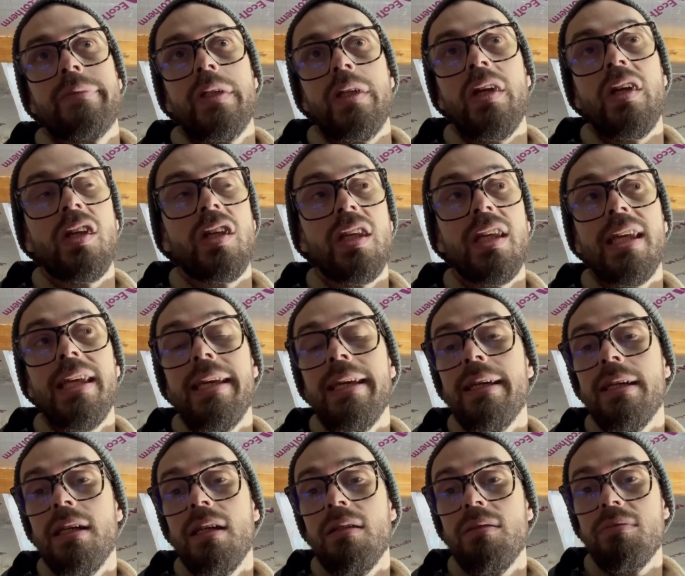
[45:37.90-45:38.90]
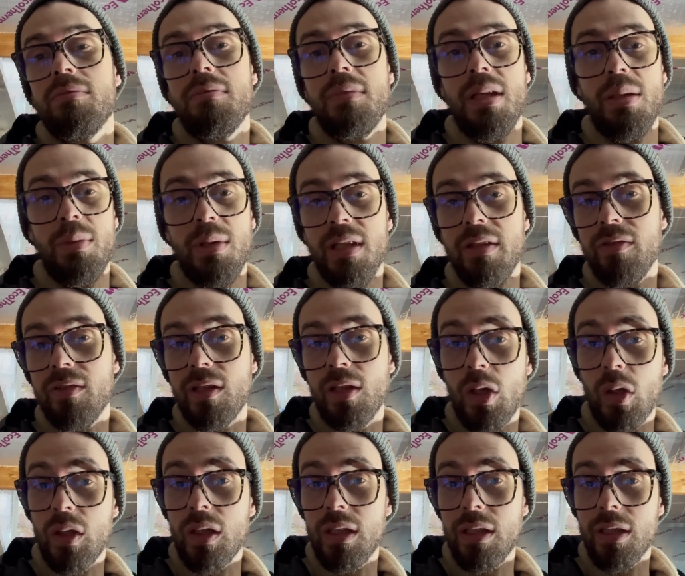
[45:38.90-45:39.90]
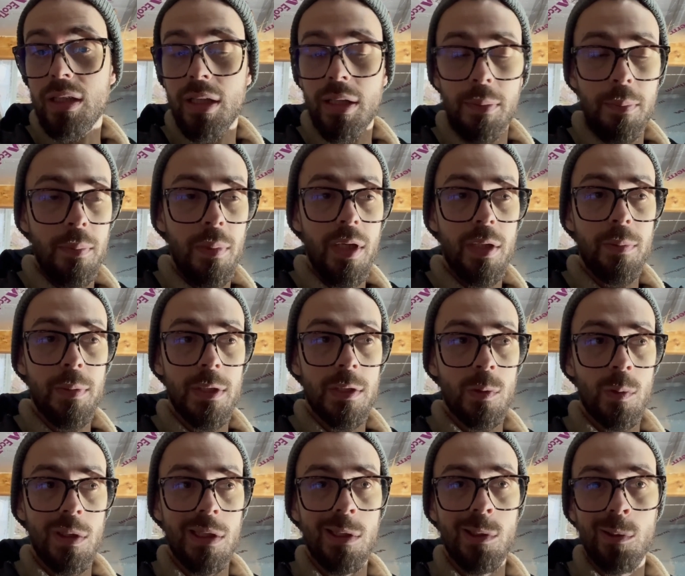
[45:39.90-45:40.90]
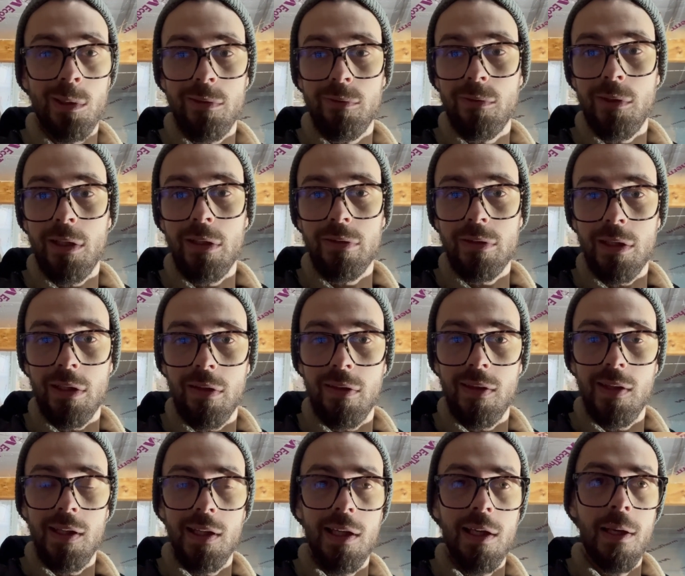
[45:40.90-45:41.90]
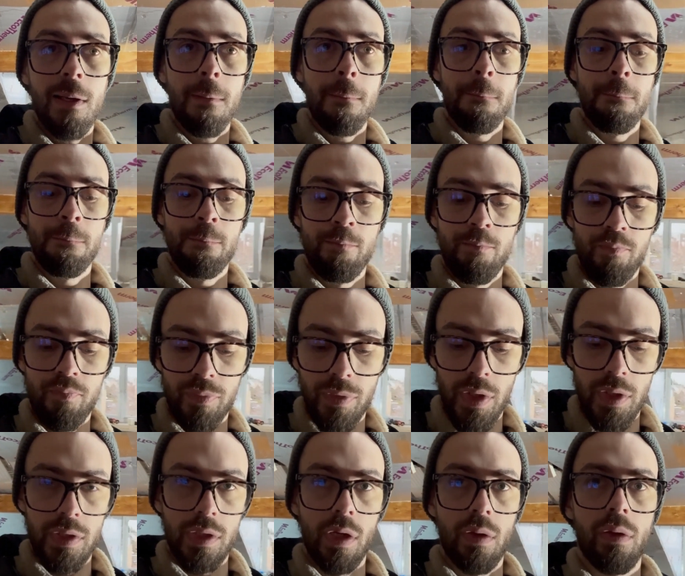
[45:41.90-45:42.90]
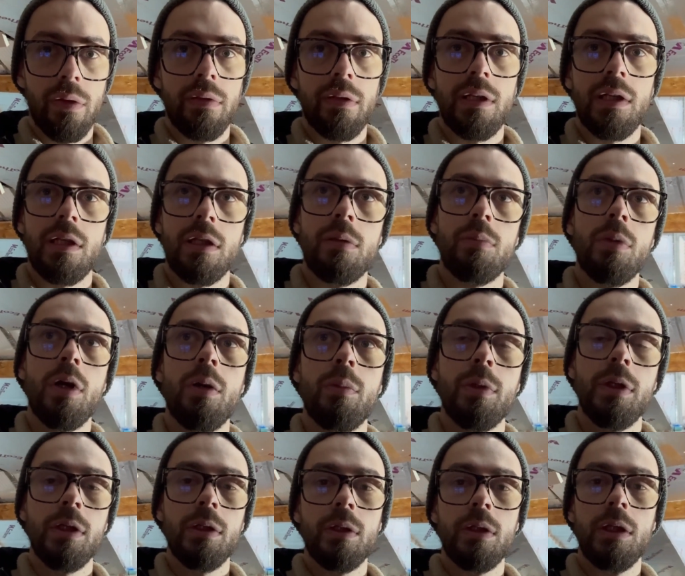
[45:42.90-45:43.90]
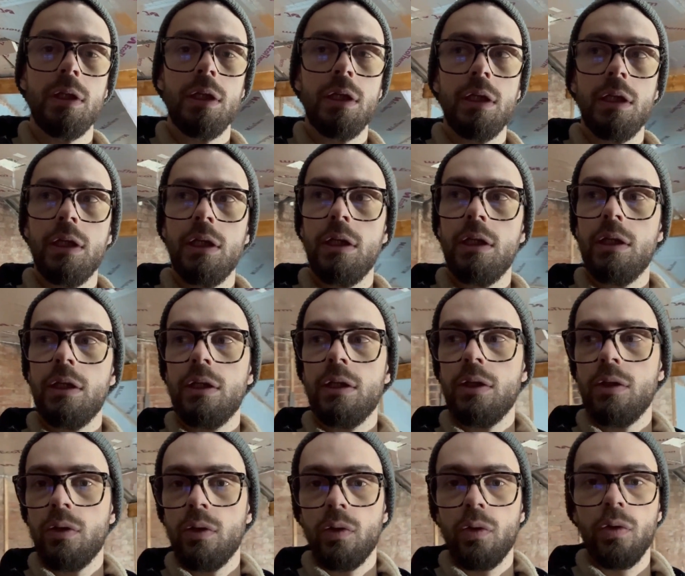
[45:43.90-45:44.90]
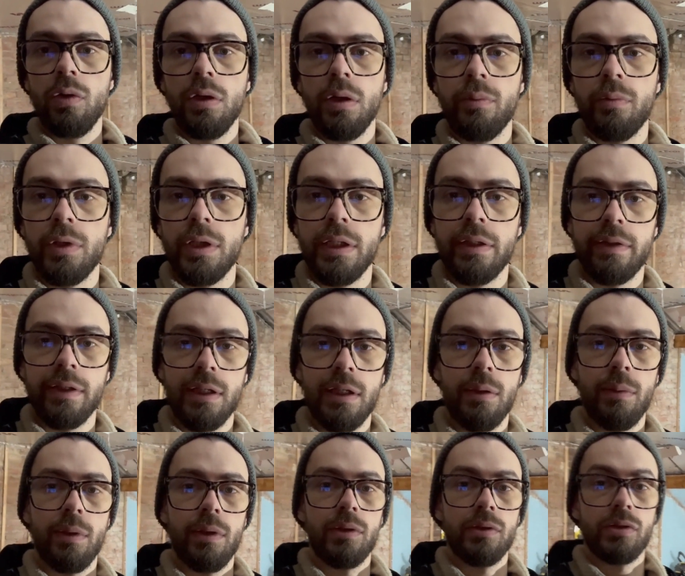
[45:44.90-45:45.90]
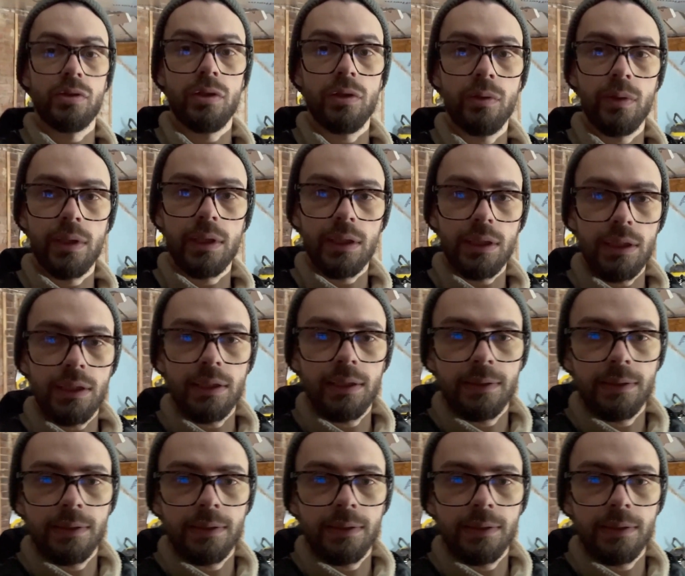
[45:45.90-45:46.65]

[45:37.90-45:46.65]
a year, maybe even longer. Might be a 2025 kind of thing. So I think at the moment, all I'm really thinking about doing